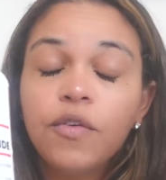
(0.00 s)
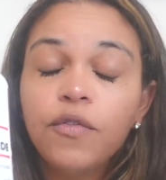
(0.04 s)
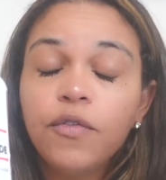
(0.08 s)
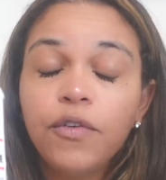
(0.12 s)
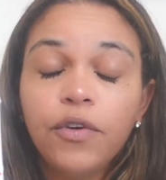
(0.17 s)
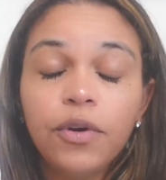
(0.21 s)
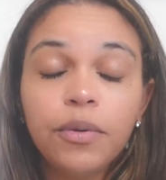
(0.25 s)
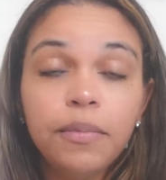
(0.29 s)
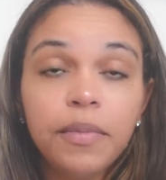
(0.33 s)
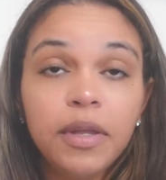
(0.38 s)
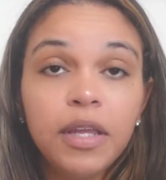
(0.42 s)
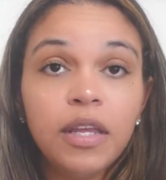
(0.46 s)

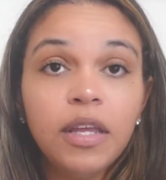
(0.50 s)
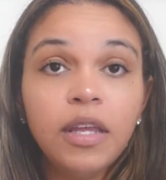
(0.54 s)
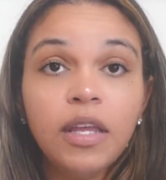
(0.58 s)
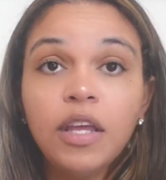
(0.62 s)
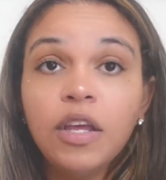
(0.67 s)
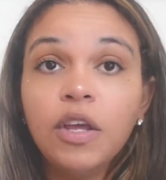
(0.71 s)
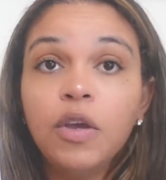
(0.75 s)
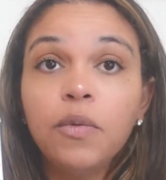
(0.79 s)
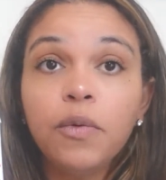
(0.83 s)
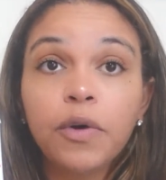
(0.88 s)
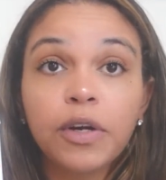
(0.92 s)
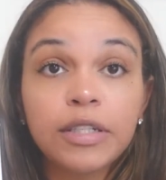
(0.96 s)
For me,
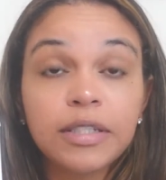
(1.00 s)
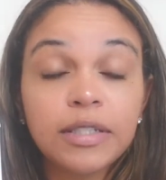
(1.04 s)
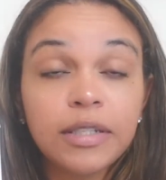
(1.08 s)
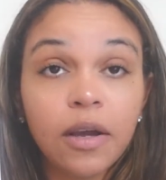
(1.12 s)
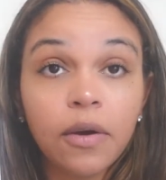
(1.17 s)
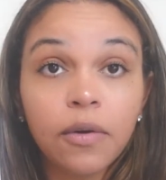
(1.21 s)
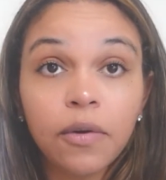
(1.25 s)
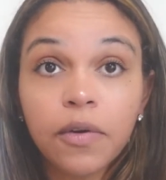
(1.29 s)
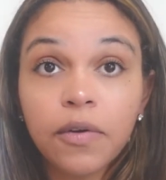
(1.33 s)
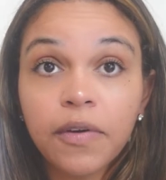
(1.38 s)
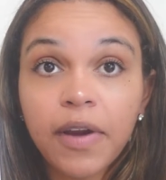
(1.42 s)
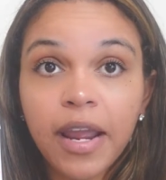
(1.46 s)
it works
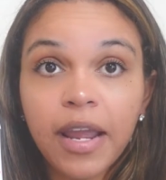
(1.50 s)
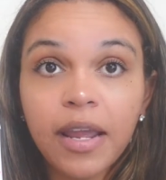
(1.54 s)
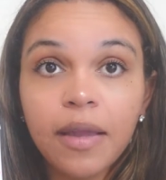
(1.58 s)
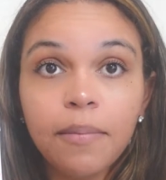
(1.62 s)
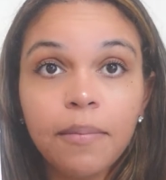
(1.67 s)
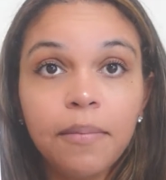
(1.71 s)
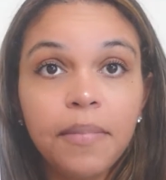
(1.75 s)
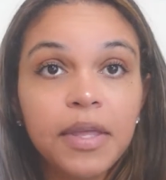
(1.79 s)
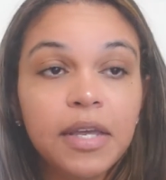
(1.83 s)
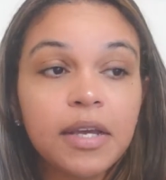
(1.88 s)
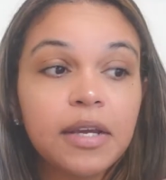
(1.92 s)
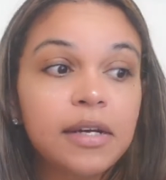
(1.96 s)
out
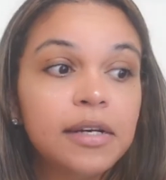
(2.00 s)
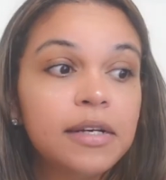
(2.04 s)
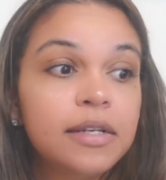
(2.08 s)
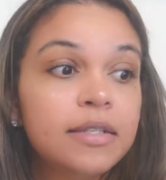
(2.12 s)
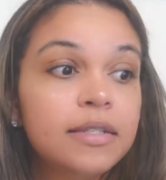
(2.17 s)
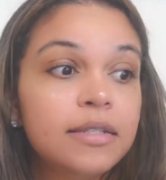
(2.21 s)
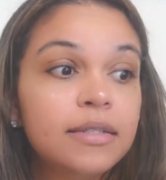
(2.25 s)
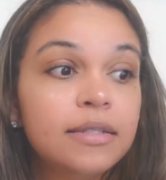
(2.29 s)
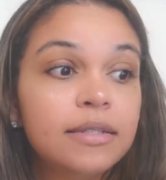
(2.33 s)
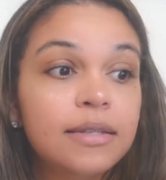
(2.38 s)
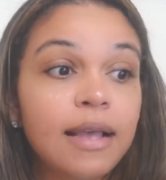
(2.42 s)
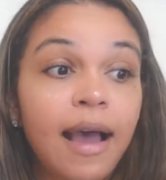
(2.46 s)
great
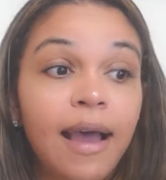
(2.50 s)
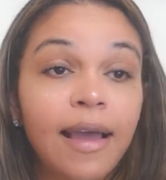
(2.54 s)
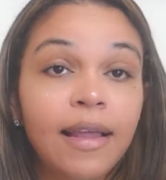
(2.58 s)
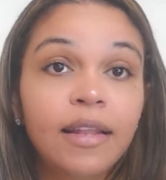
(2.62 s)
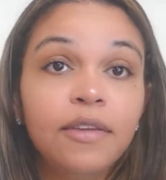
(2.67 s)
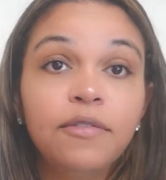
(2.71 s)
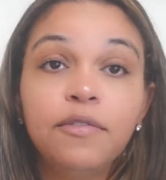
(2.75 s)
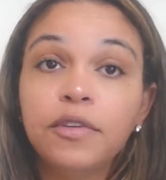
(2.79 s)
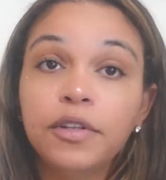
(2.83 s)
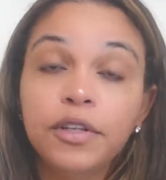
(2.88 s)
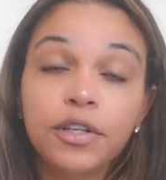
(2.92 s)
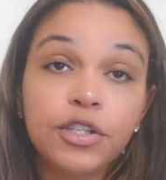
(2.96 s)
because I
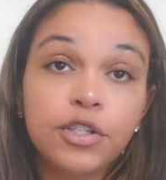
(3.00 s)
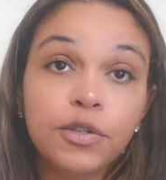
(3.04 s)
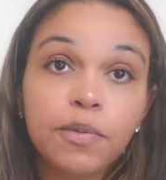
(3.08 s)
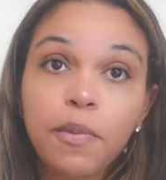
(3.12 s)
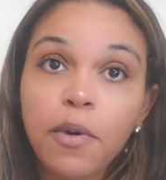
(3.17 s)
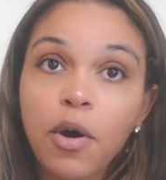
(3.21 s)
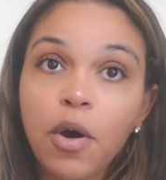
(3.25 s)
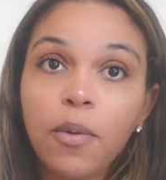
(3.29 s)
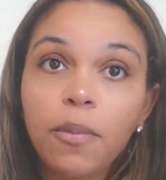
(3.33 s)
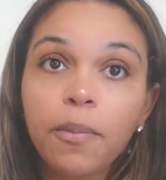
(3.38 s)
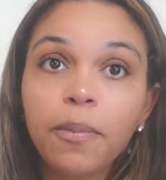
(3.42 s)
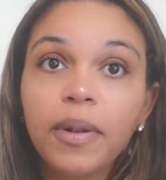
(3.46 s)
live in a
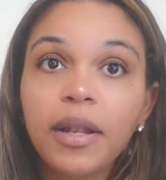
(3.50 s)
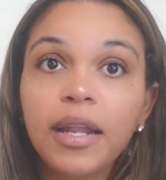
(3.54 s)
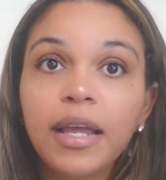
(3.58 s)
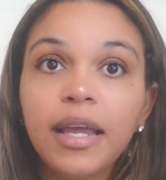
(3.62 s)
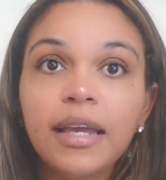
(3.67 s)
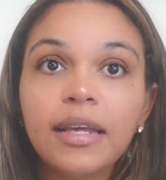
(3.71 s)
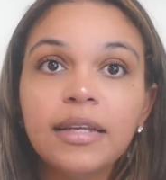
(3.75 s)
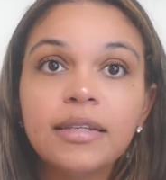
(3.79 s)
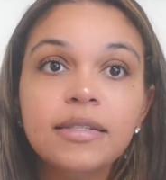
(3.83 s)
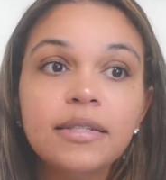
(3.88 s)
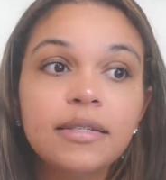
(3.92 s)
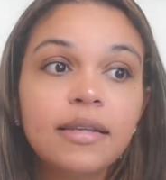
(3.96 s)
small
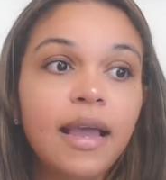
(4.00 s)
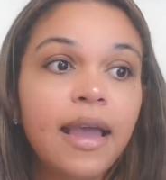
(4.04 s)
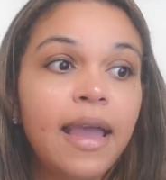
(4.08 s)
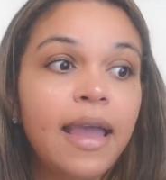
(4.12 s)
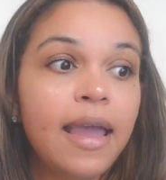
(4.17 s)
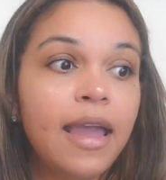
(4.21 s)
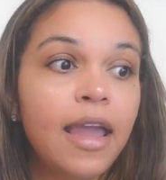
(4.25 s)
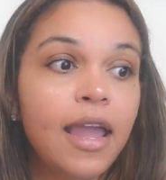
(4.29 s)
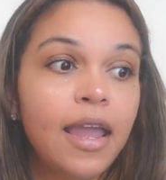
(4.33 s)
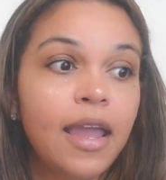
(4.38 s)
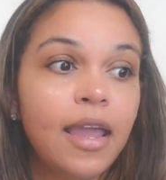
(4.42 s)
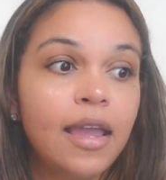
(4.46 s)
place
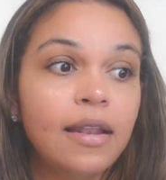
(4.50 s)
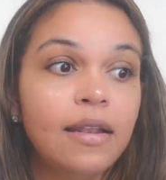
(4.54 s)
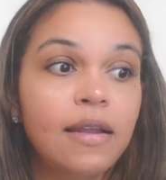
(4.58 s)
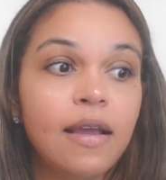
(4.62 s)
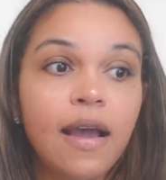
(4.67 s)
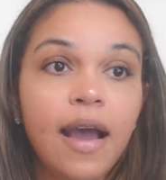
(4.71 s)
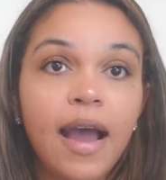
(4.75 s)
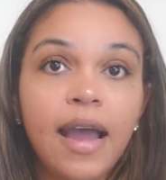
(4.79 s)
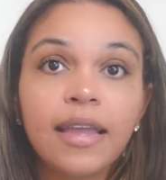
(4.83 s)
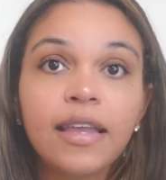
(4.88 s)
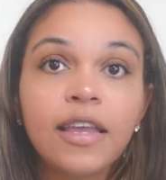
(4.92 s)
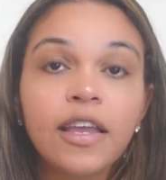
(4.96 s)
and
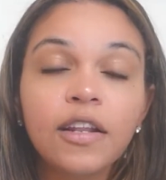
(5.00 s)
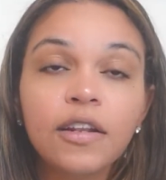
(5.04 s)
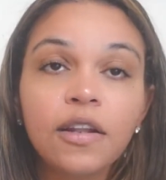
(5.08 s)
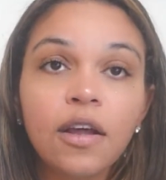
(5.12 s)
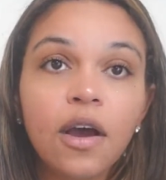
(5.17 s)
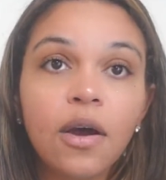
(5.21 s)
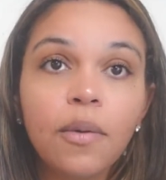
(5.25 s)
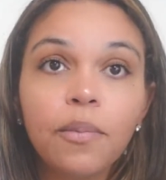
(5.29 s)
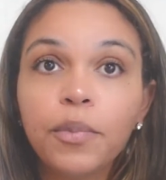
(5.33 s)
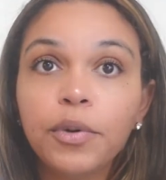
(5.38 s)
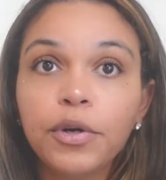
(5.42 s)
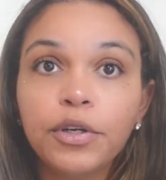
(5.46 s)
I
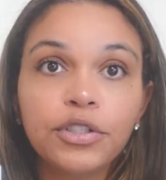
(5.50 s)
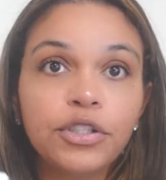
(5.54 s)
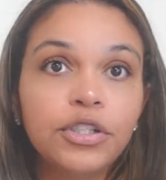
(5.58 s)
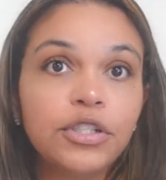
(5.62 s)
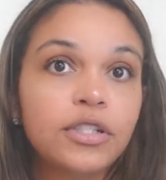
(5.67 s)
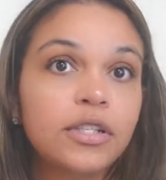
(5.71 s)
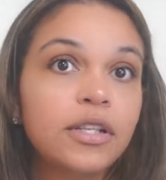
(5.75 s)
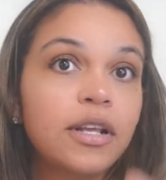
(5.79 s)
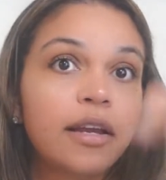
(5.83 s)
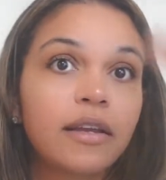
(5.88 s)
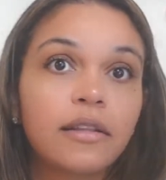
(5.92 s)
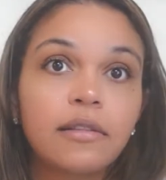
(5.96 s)
cannot
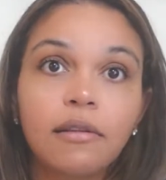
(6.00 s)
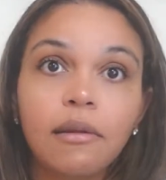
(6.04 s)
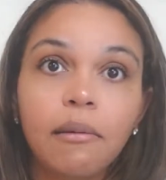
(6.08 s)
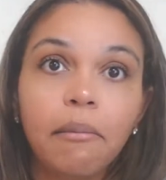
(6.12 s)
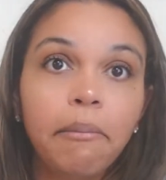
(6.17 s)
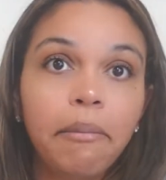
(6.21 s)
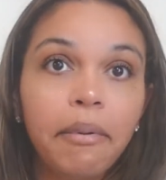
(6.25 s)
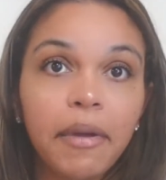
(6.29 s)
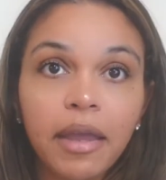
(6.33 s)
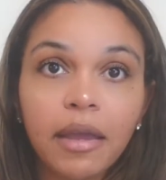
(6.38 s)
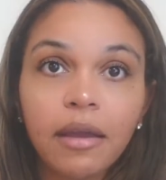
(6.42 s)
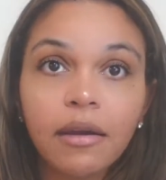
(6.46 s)
purchase like the
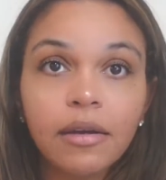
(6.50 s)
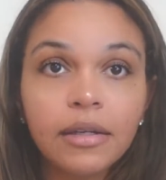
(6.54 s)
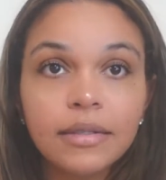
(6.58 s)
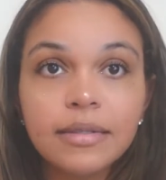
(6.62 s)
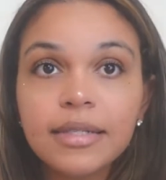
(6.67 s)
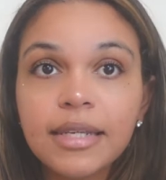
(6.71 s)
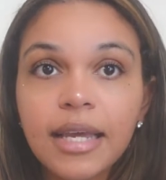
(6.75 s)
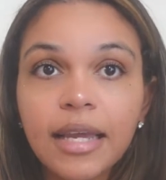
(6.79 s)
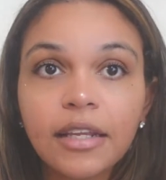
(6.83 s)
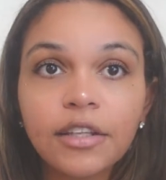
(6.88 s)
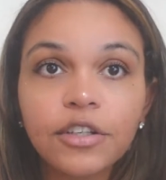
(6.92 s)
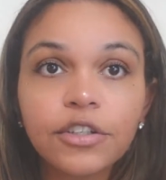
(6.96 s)
big
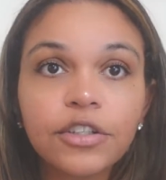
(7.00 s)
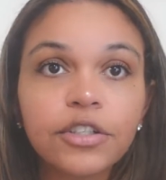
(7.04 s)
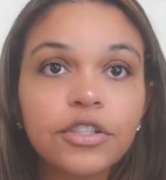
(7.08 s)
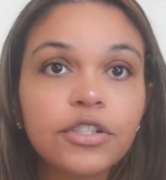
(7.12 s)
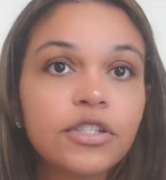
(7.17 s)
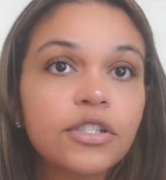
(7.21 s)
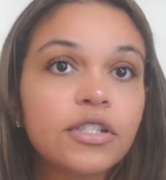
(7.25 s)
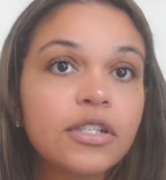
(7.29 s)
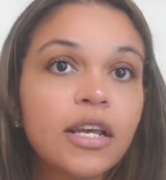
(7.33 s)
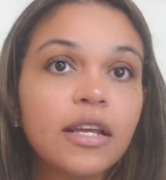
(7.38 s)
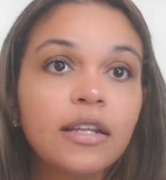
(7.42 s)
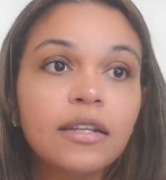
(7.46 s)

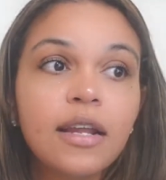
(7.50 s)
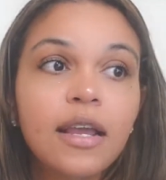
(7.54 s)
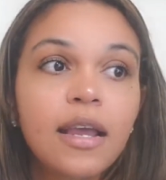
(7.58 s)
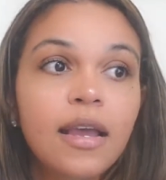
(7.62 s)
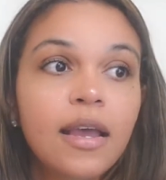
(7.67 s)
containers and